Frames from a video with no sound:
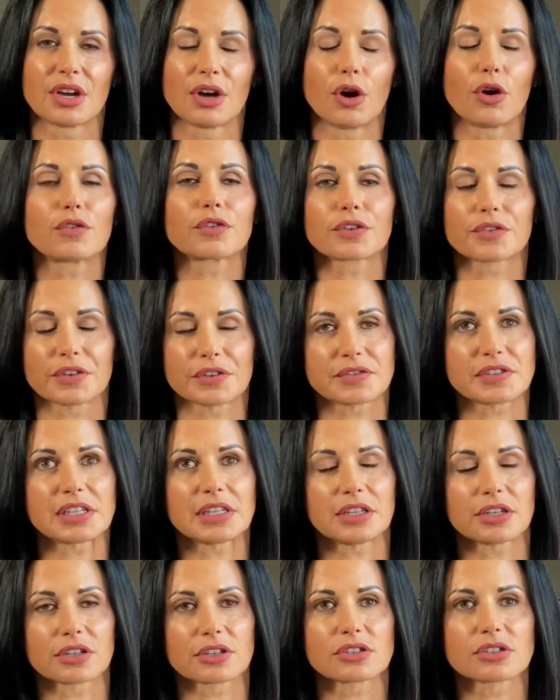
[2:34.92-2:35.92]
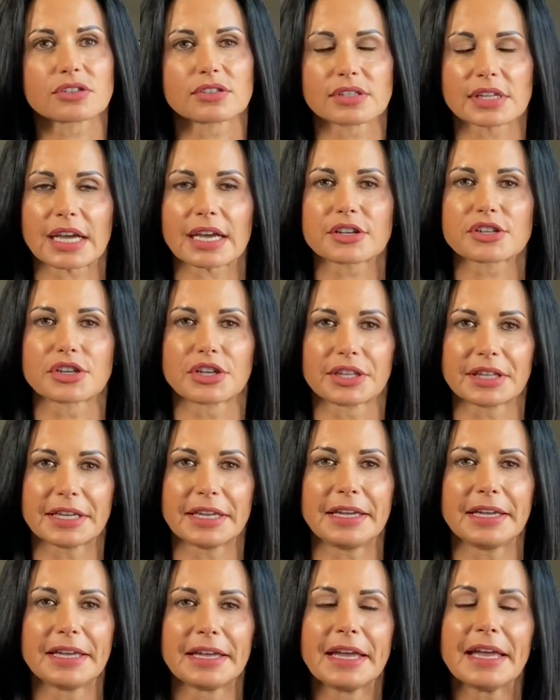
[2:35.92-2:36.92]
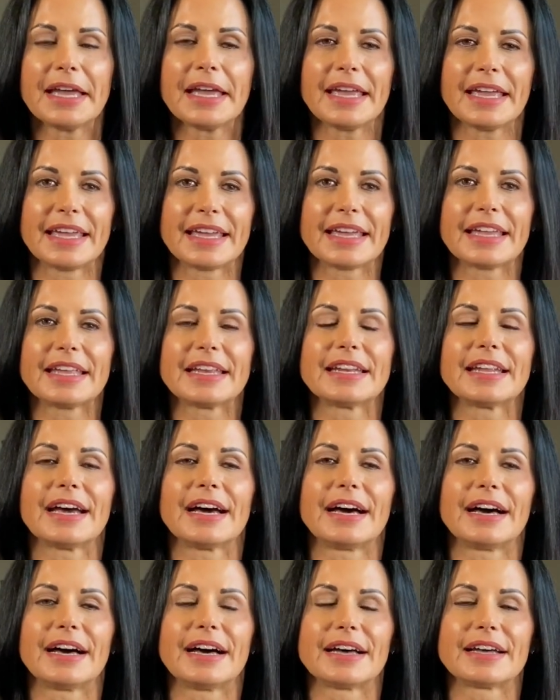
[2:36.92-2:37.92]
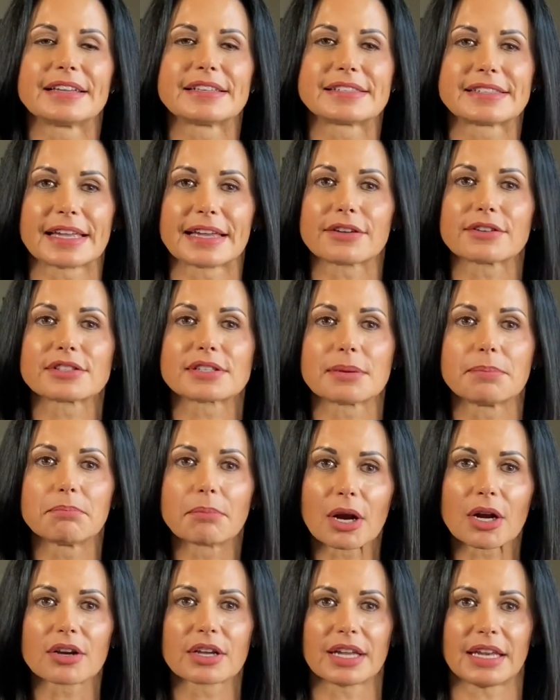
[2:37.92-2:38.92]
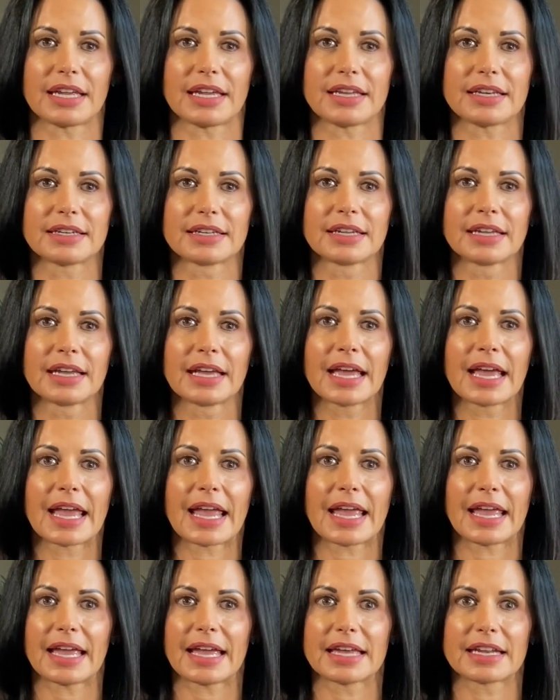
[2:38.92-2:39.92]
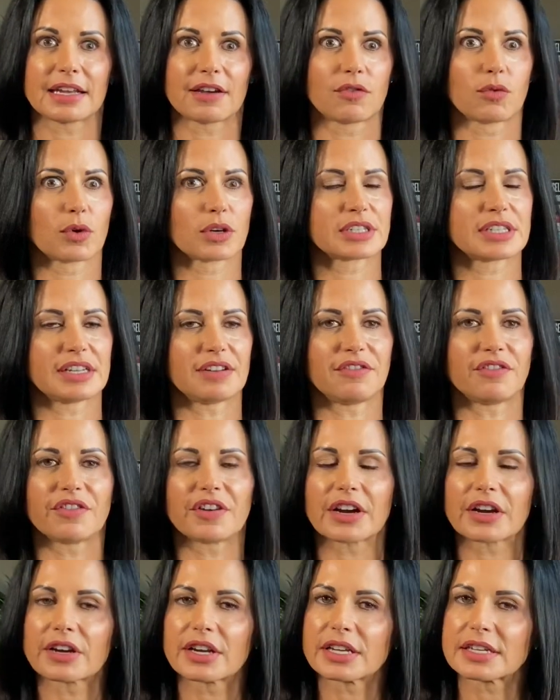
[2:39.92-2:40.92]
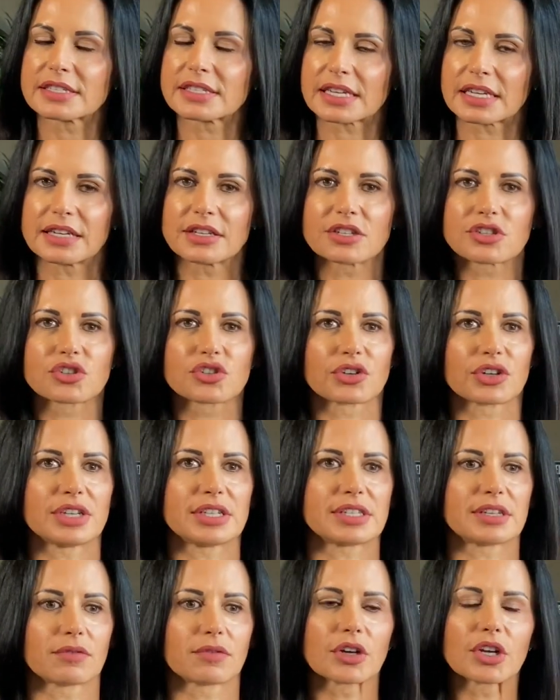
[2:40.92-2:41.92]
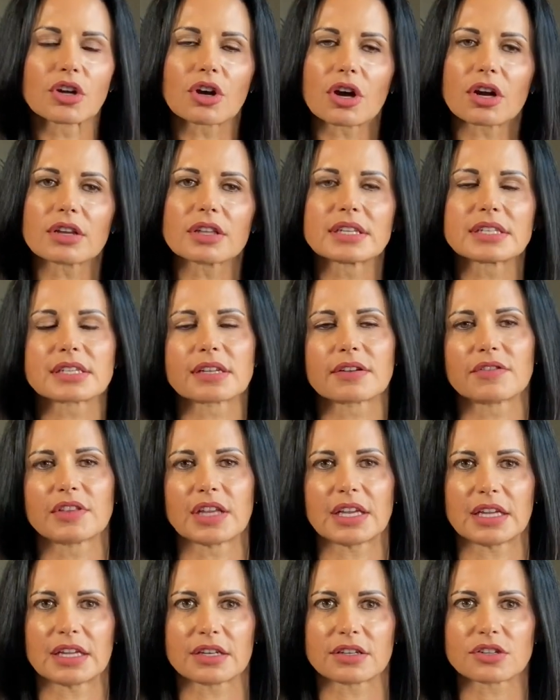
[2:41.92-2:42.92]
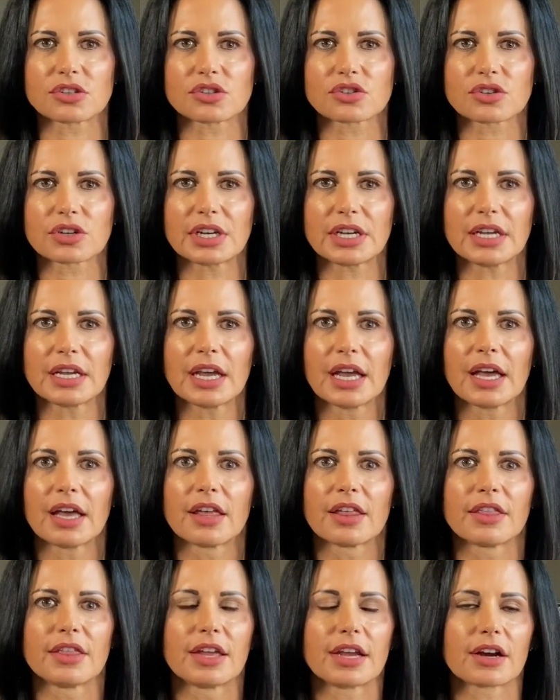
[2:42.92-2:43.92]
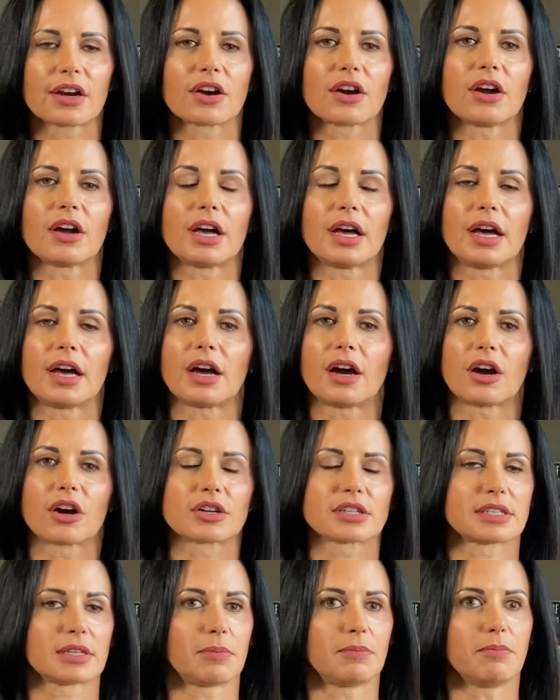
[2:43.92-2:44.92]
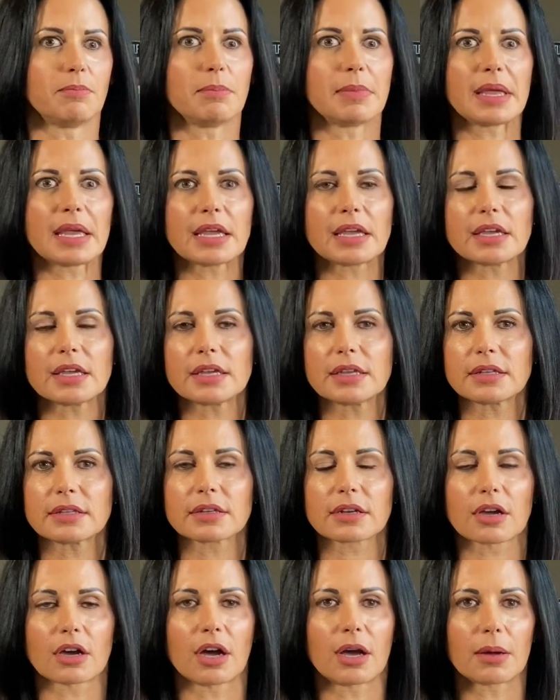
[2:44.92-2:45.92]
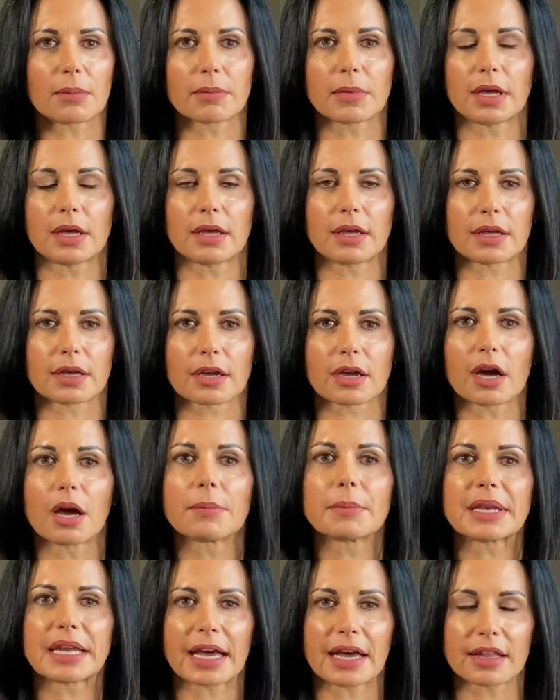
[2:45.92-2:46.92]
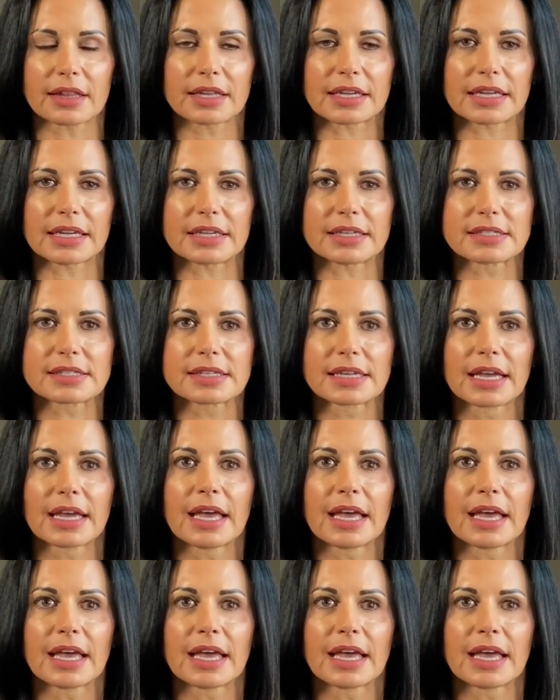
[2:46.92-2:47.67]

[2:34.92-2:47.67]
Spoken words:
over 15 years actually, in sales and marketing. And I've worked in various industries, and regardless of the industry, there are some main commonalities